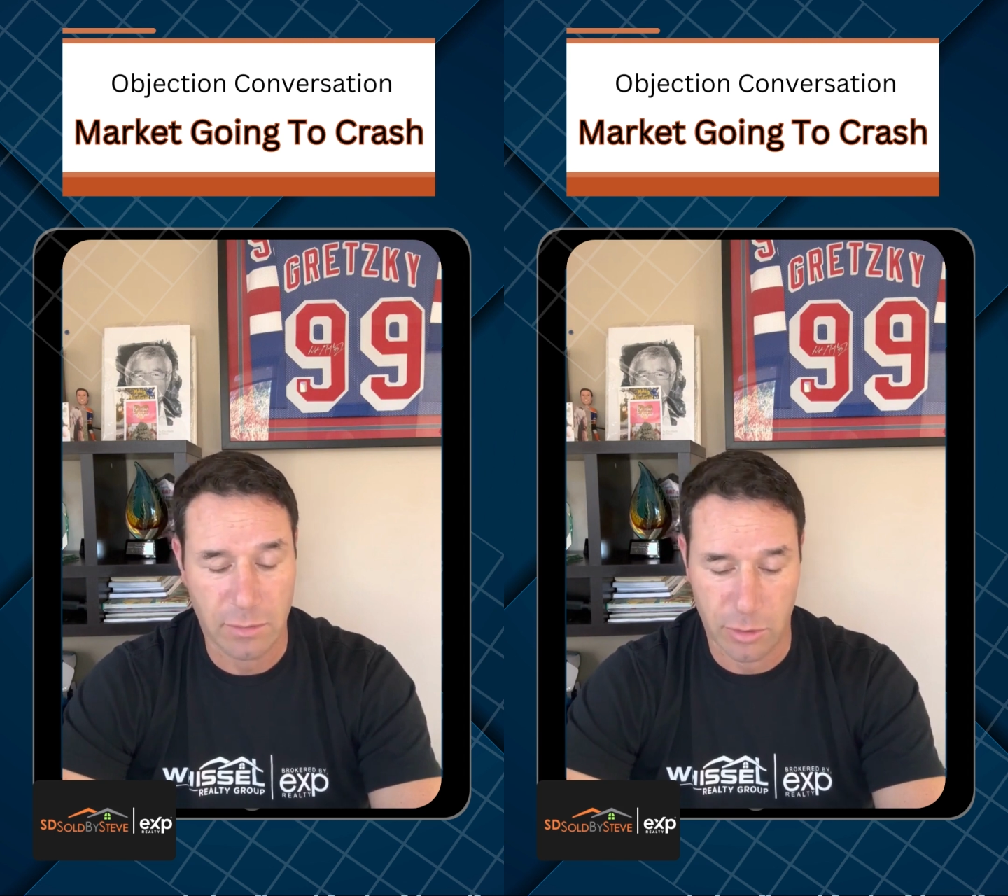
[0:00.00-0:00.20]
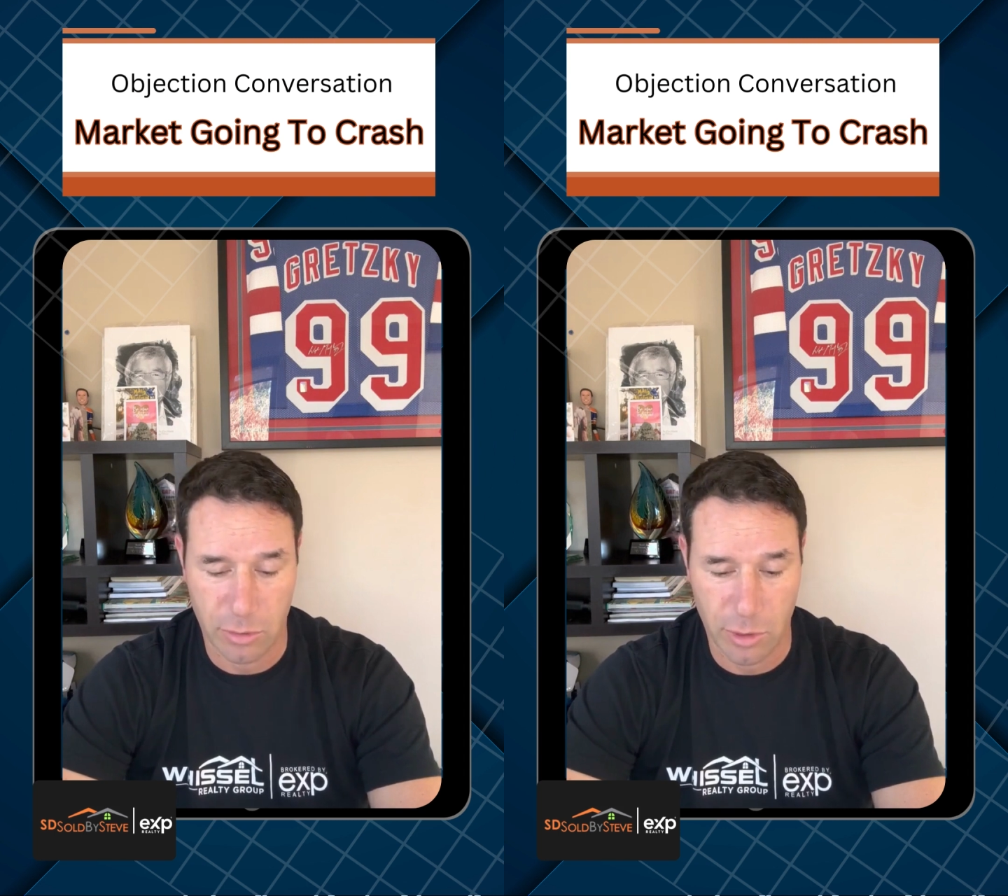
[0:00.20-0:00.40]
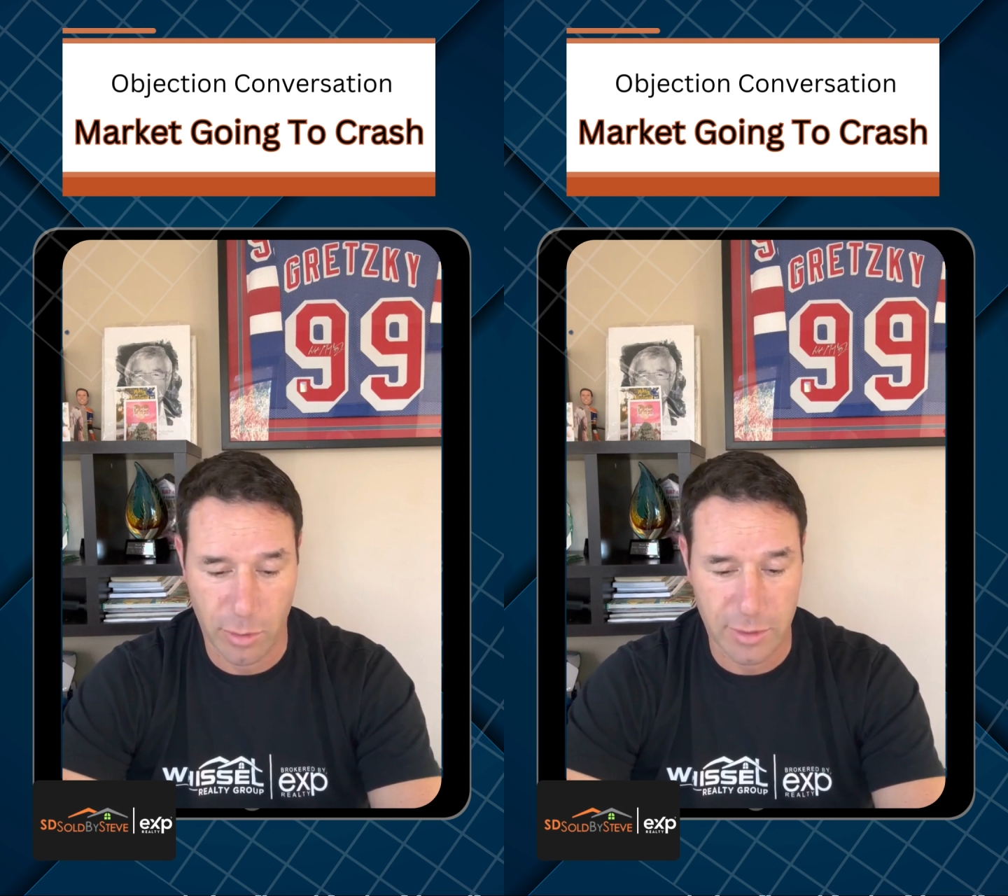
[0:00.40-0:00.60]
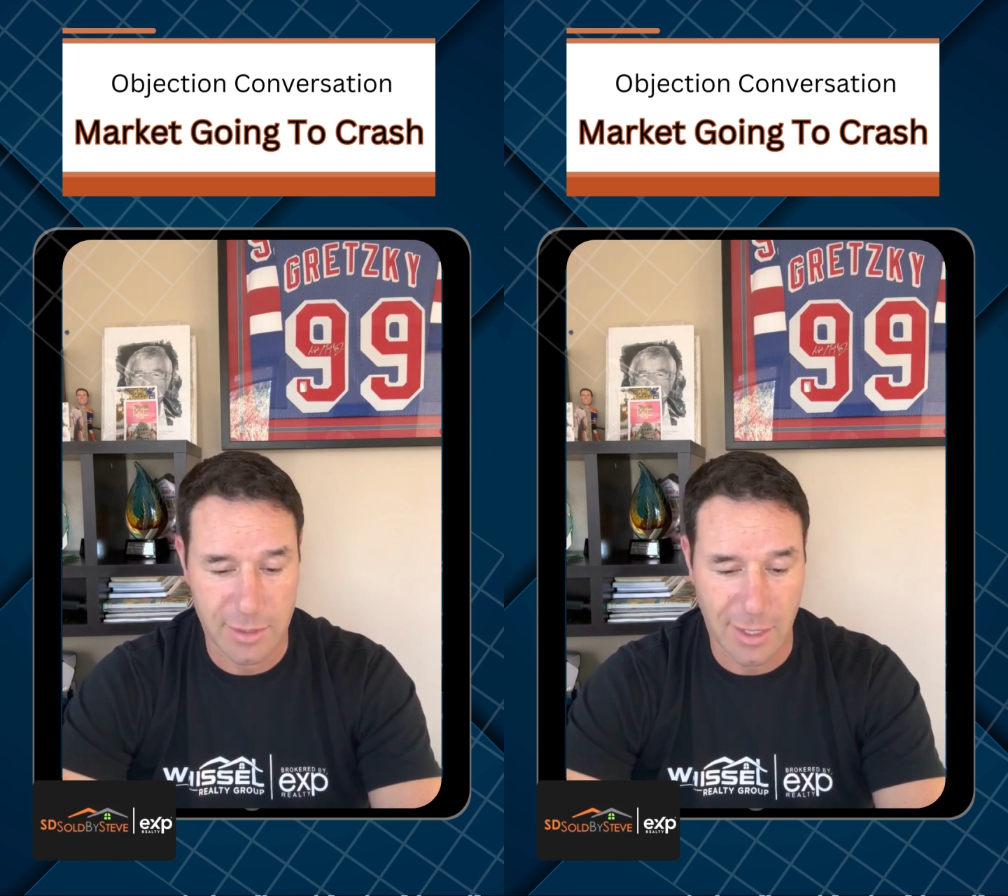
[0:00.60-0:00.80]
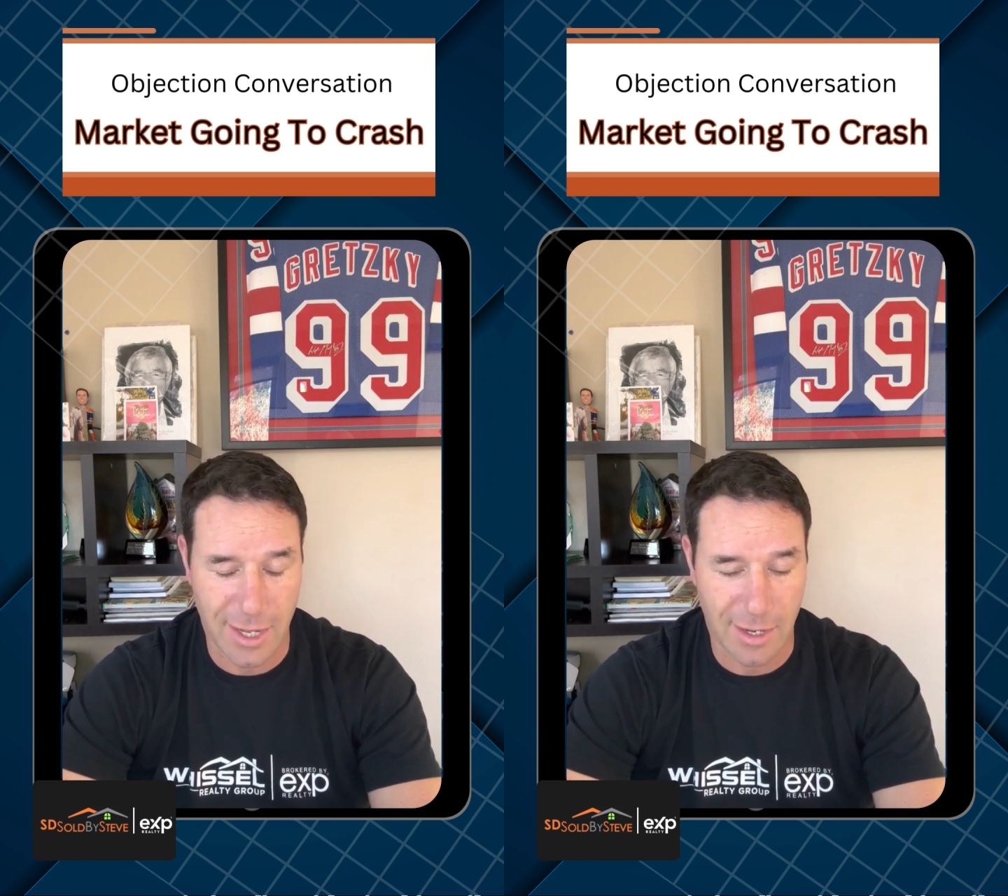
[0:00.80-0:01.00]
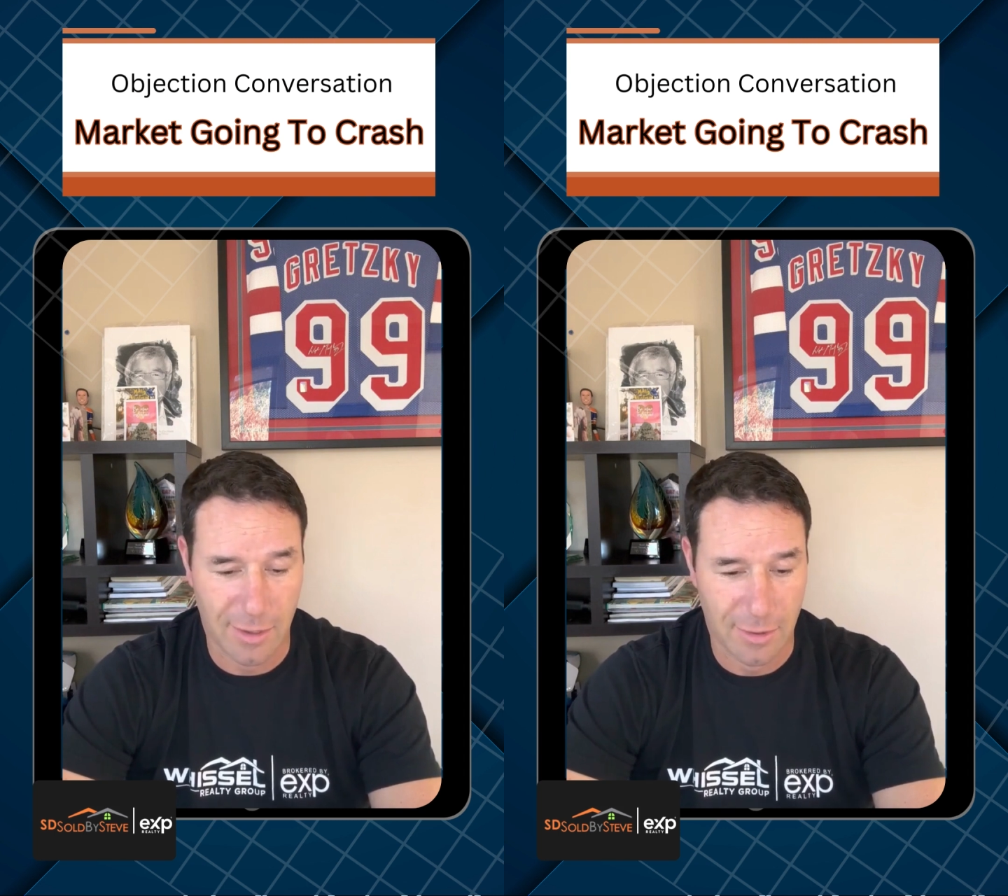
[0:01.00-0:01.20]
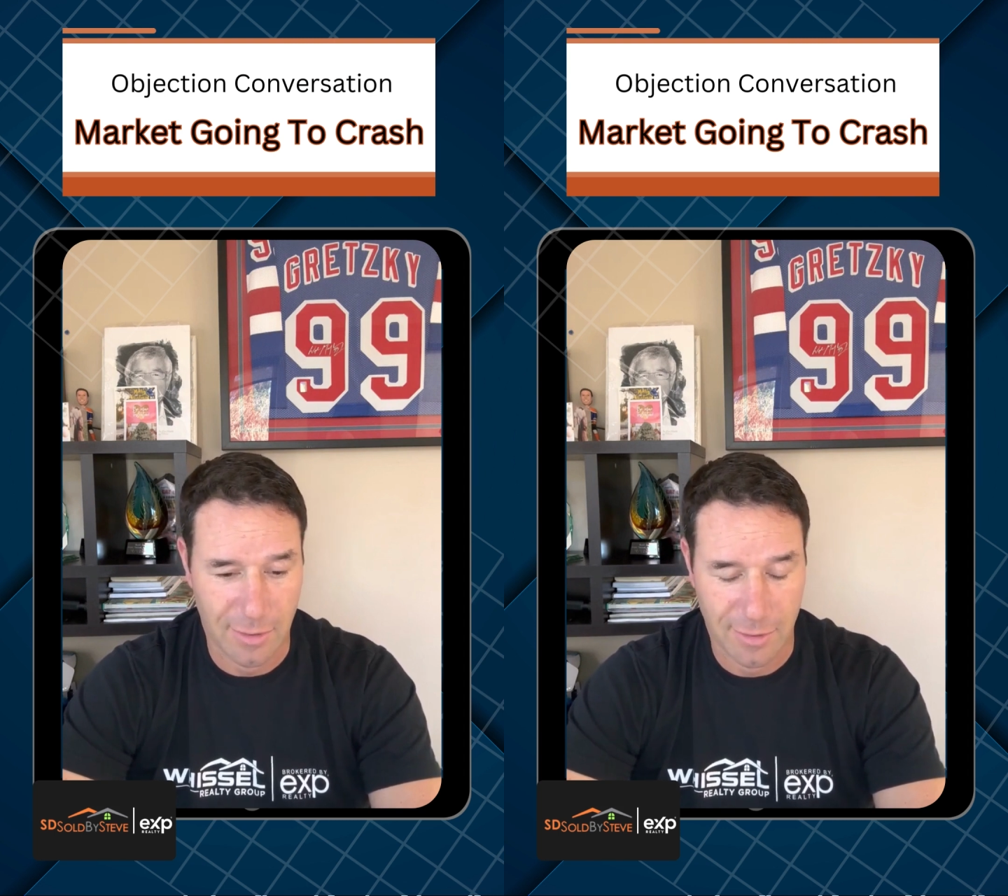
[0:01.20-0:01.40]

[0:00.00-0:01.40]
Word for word: Did you notice that?